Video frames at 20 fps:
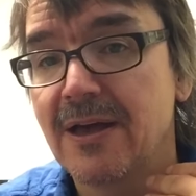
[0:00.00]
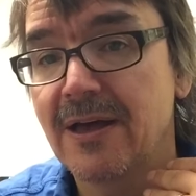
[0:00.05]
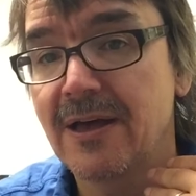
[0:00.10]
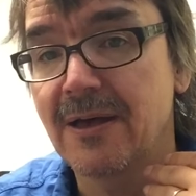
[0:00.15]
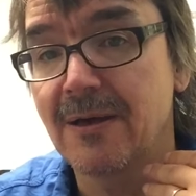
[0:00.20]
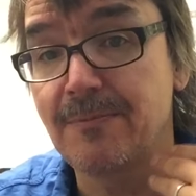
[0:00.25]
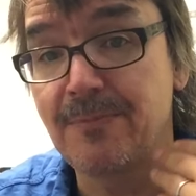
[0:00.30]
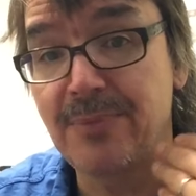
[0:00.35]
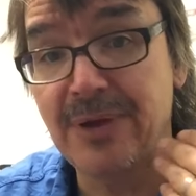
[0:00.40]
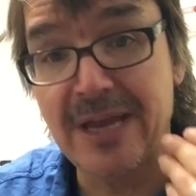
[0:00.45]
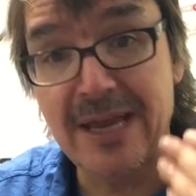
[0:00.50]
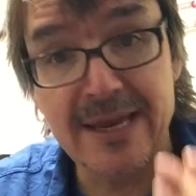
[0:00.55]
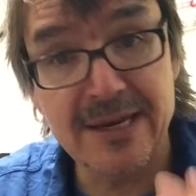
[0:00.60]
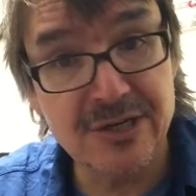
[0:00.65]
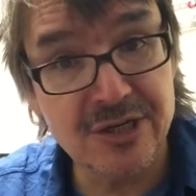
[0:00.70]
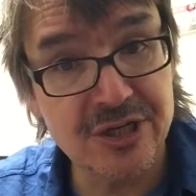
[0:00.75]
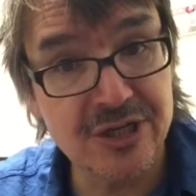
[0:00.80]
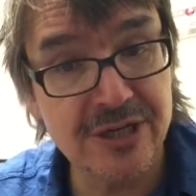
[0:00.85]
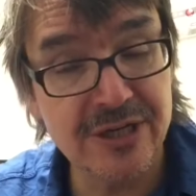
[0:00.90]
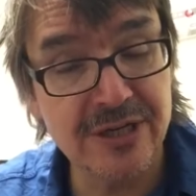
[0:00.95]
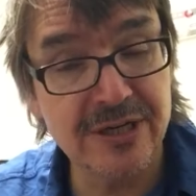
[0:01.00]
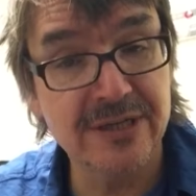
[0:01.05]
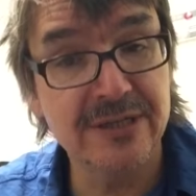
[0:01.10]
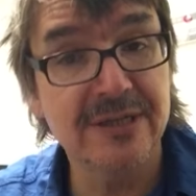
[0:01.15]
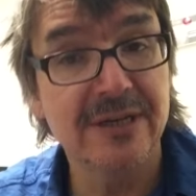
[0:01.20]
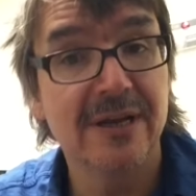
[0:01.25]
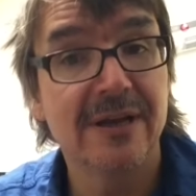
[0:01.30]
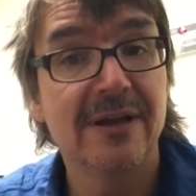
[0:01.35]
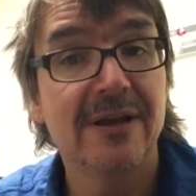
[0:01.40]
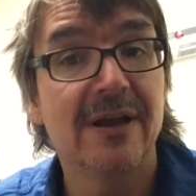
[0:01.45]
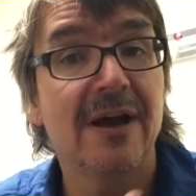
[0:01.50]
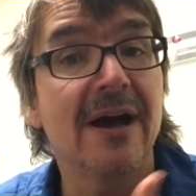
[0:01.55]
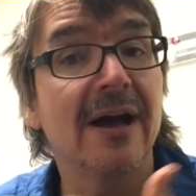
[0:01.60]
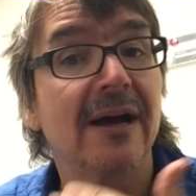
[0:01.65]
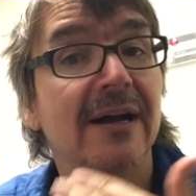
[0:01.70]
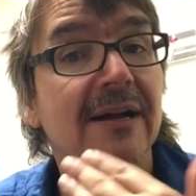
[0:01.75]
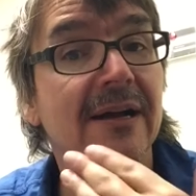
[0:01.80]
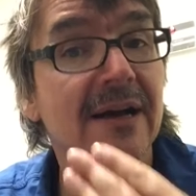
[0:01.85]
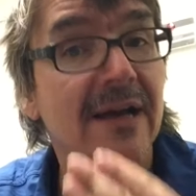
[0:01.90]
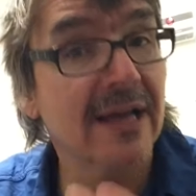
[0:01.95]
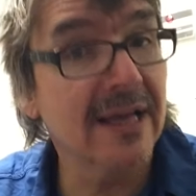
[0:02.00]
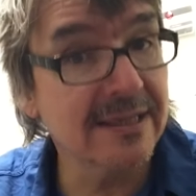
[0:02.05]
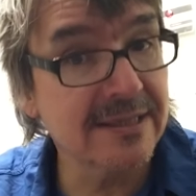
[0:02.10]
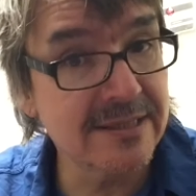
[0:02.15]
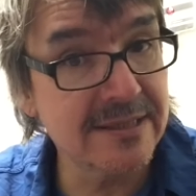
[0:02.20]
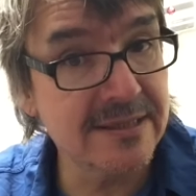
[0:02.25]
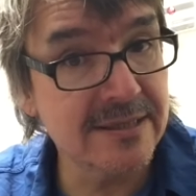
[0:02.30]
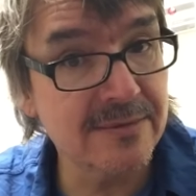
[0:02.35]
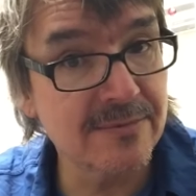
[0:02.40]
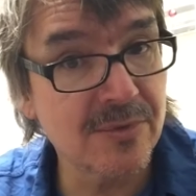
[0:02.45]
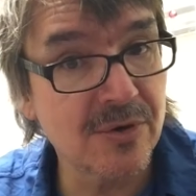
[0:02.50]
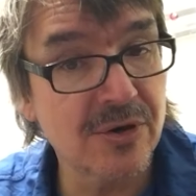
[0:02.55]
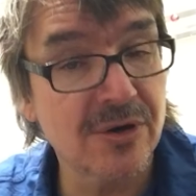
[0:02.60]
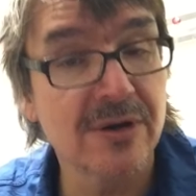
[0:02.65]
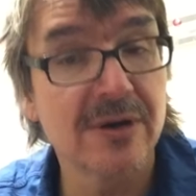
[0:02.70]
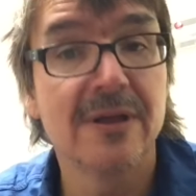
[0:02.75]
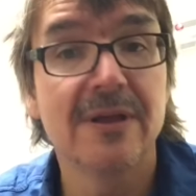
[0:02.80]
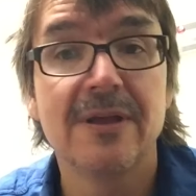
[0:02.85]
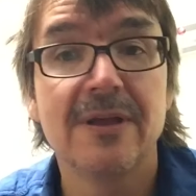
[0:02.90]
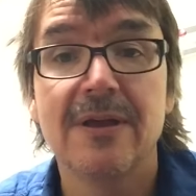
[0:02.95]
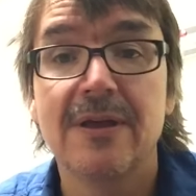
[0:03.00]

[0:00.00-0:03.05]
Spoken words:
a patient, a customer,